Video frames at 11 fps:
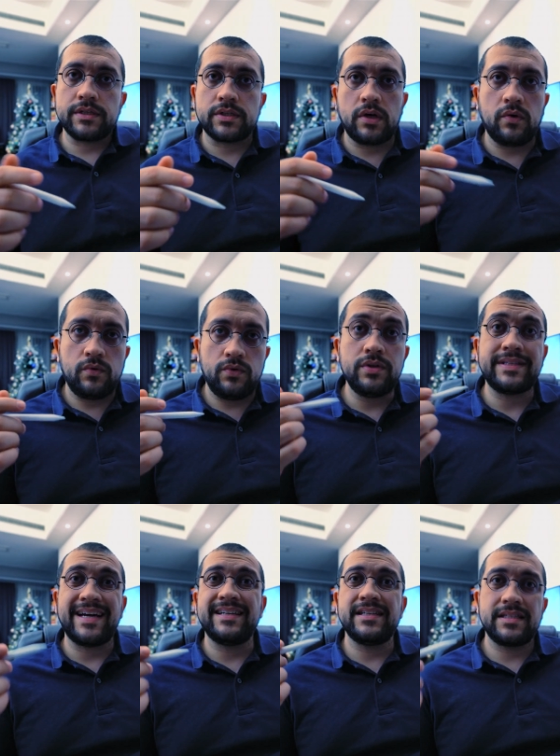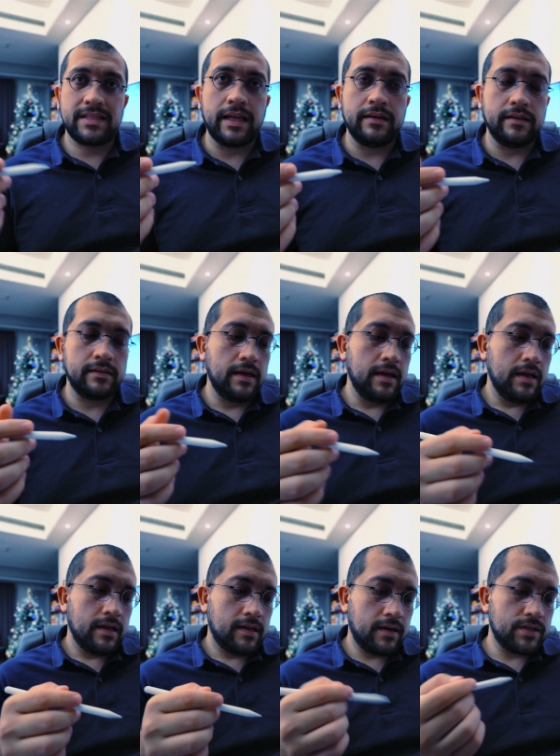So you need to understand it.
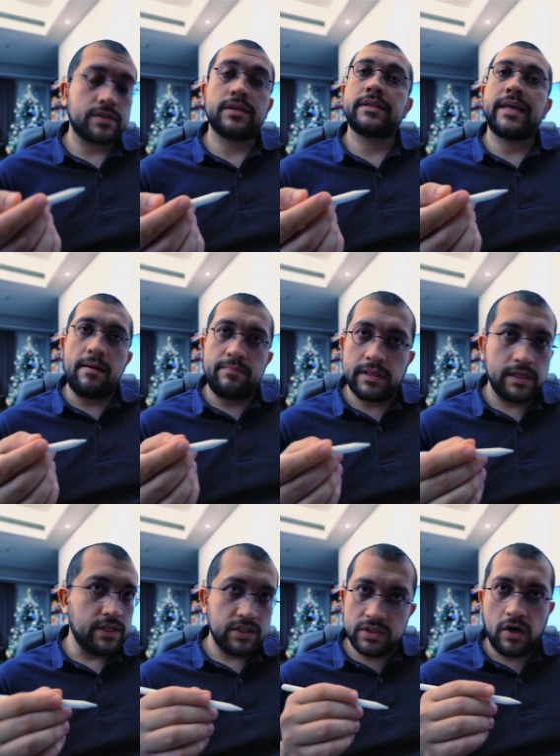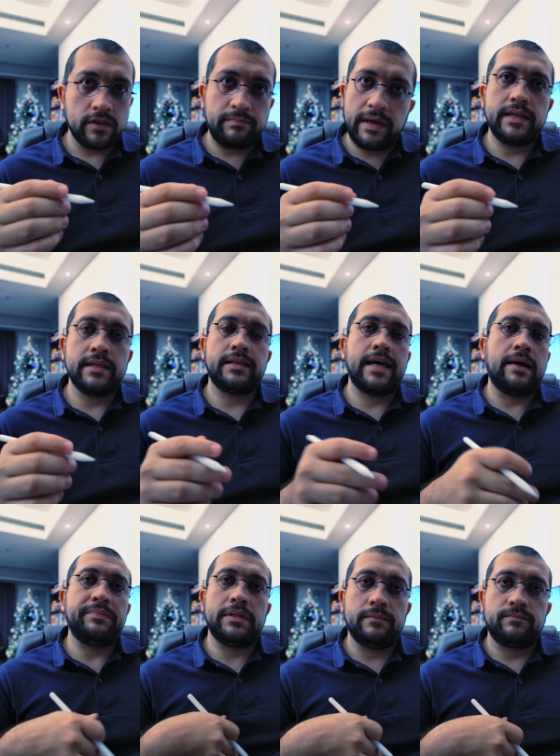Registered capital is not paid-in
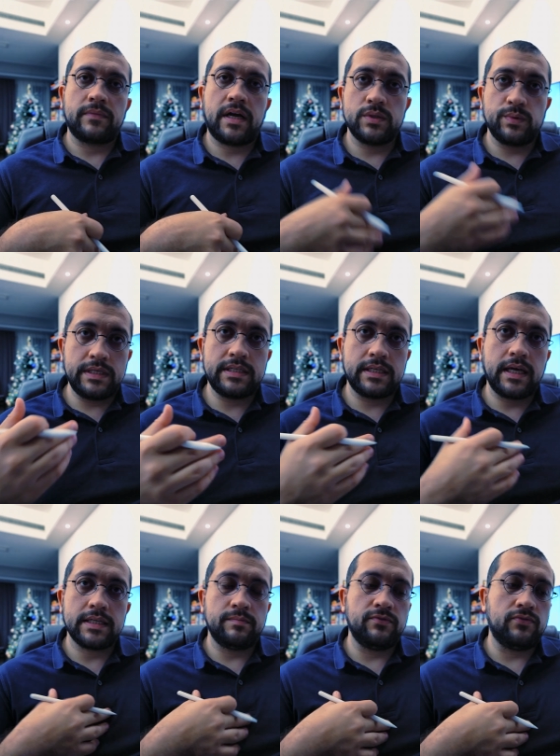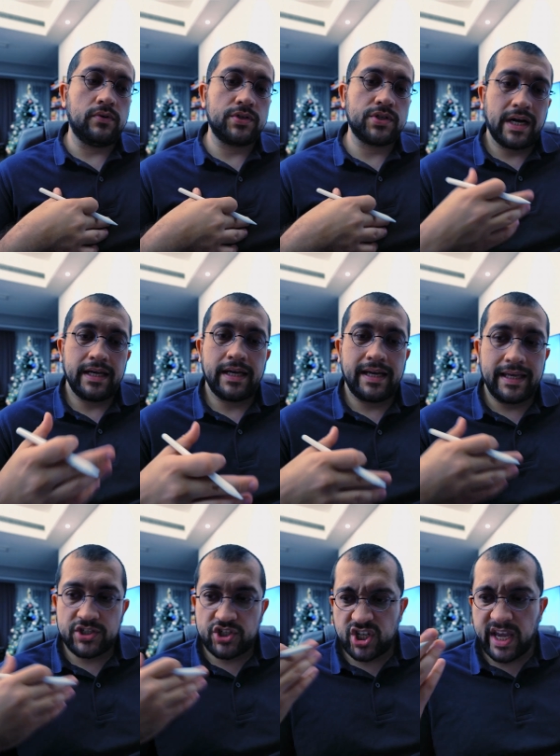capital, as we discussed before. China
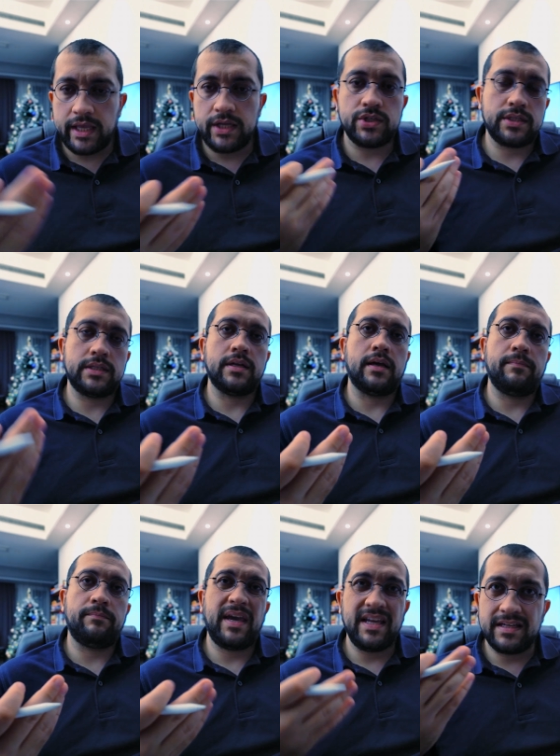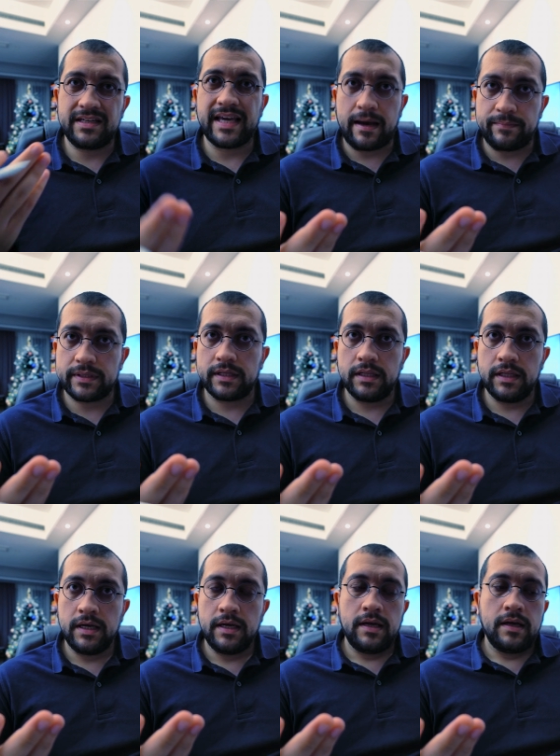has changed paid-in capital
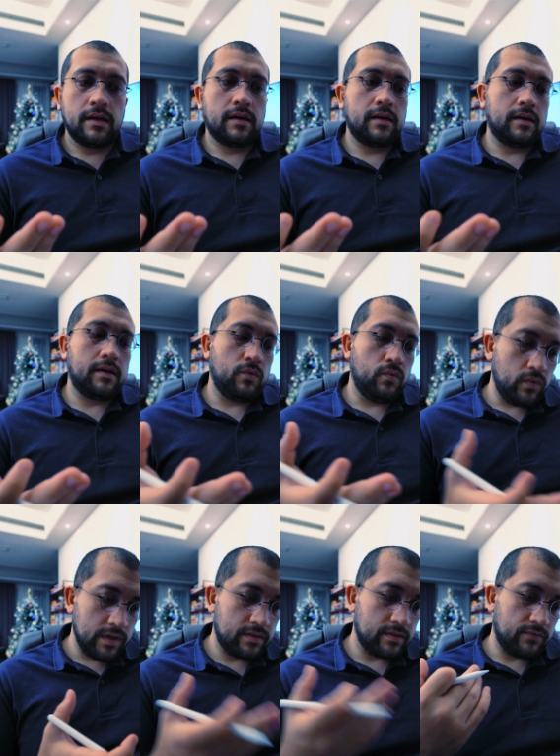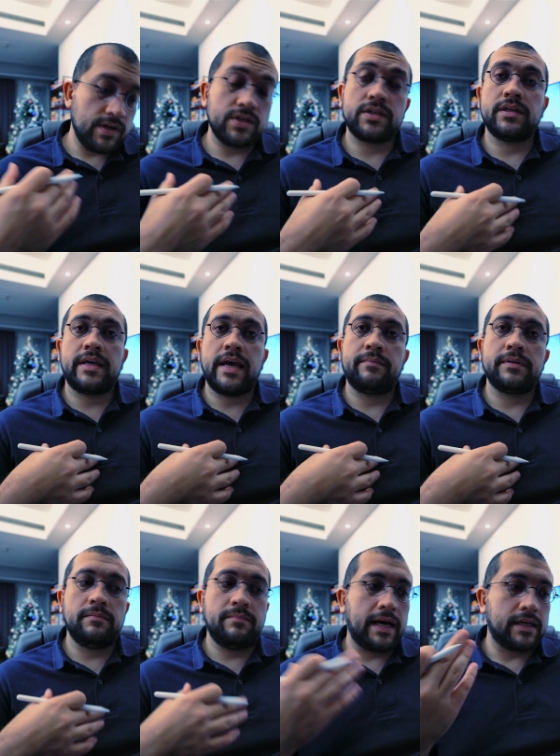with registered
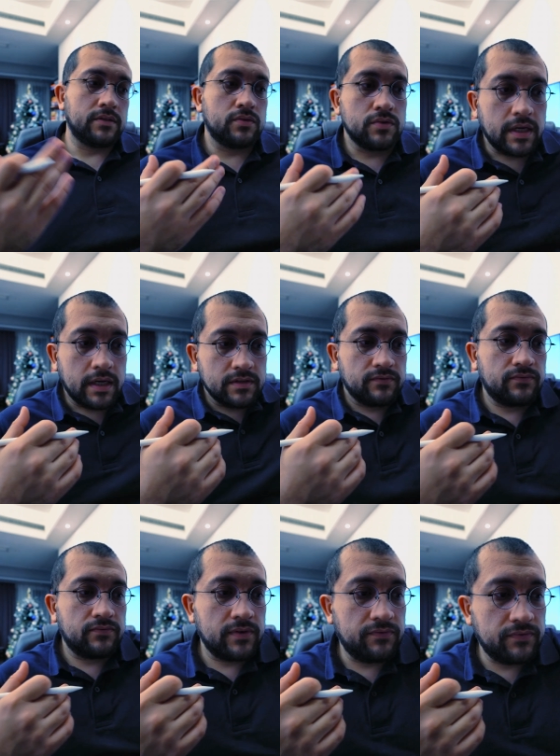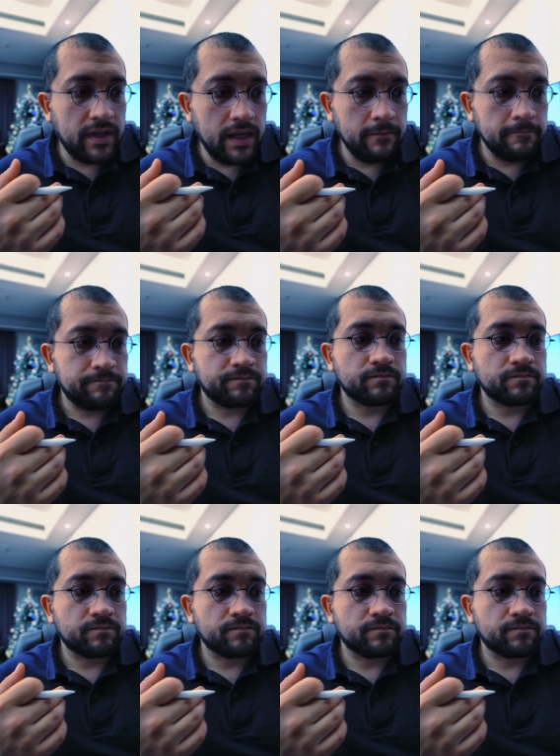capital back in 2015.